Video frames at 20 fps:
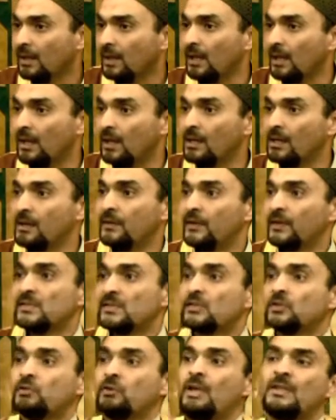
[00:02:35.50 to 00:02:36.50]
uh, uh,
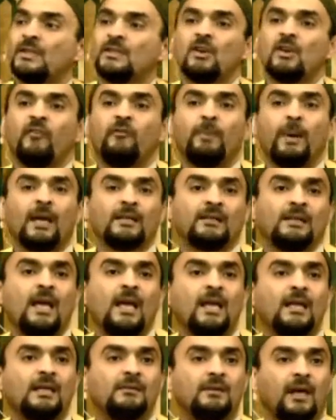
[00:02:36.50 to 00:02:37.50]
the streets of
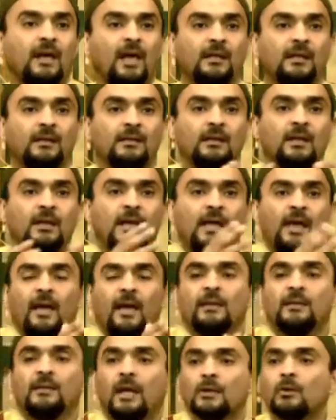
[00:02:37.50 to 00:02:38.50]
Baghdad and,
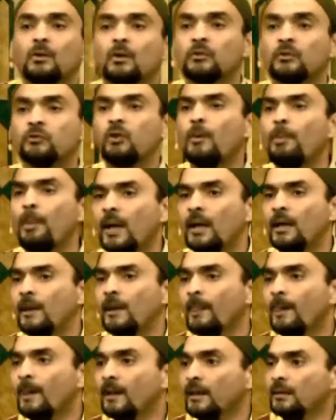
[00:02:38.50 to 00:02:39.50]
and,
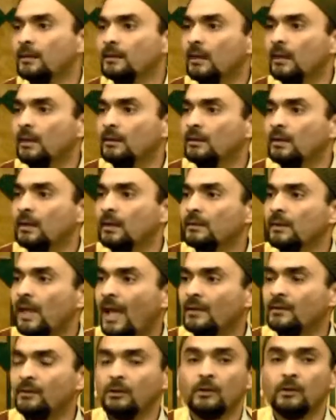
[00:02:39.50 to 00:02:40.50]
Cordoba in, in, in,
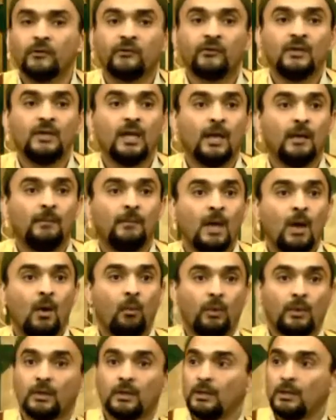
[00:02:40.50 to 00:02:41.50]
Andalusia
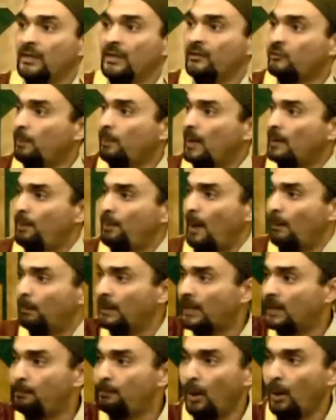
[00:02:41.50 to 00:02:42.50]
were lit by
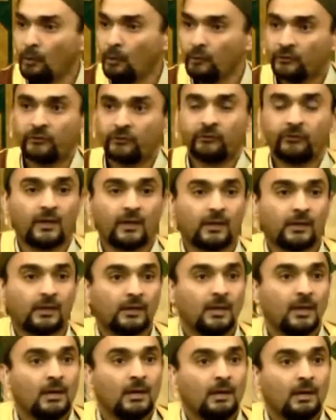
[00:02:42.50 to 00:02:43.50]
public posts that
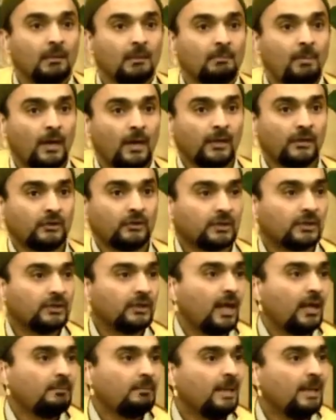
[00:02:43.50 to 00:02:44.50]
are monitored
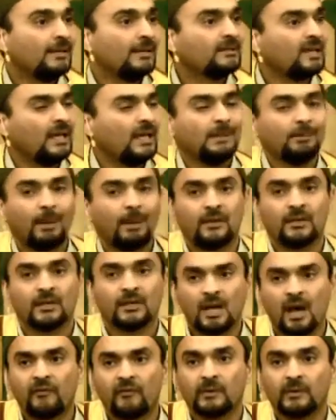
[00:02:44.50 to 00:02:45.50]
and maintained by the
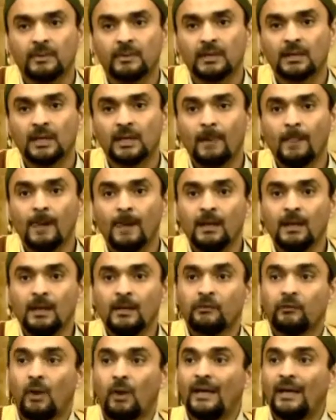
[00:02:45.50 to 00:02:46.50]
government.
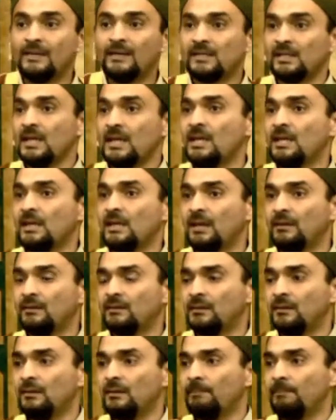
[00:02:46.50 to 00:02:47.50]
So I see
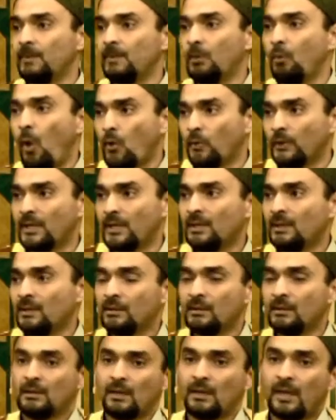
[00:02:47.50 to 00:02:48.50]
that
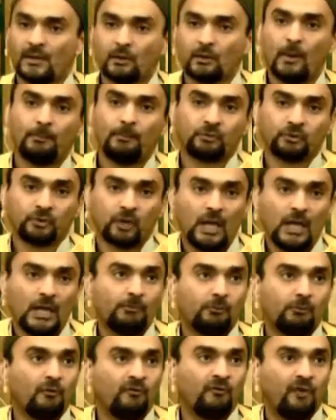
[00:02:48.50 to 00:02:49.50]
warring Arab tribes
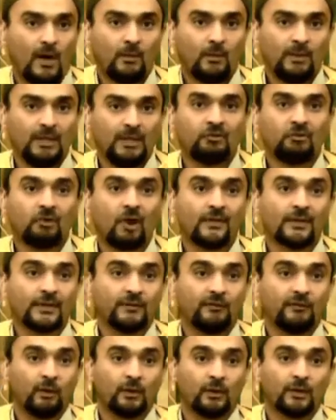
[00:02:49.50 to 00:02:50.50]
who fought with each other
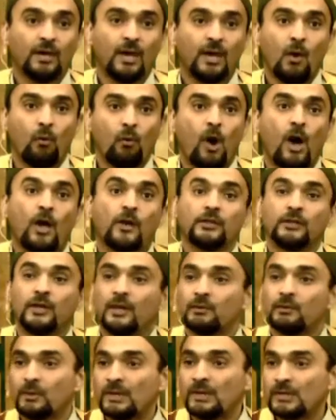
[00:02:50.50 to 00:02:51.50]
for water
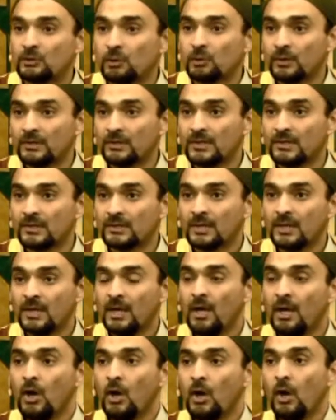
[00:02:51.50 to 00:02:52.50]
and resources
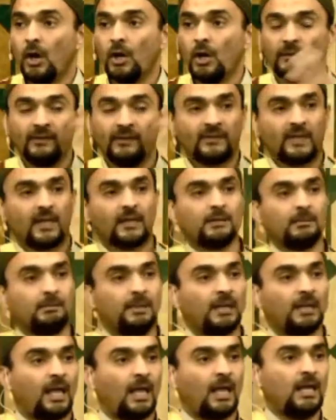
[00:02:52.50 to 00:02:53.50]
all of a sudden
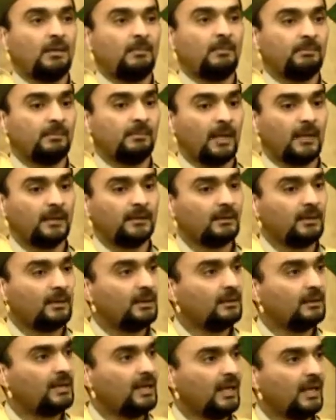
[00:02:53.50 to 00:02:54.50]
became
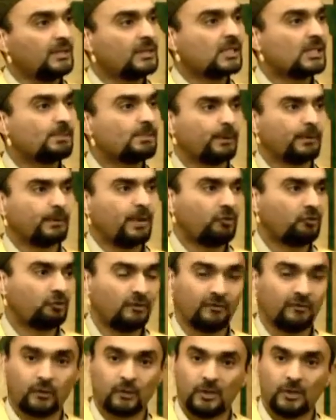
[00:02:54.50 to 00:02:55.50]
an, the
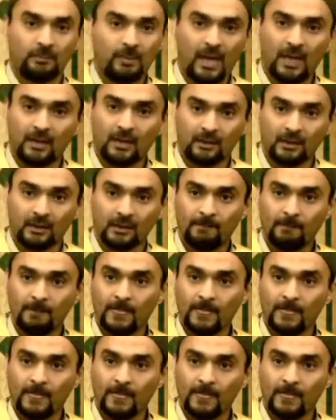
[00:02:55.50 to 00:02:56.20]
inspiration for humanity.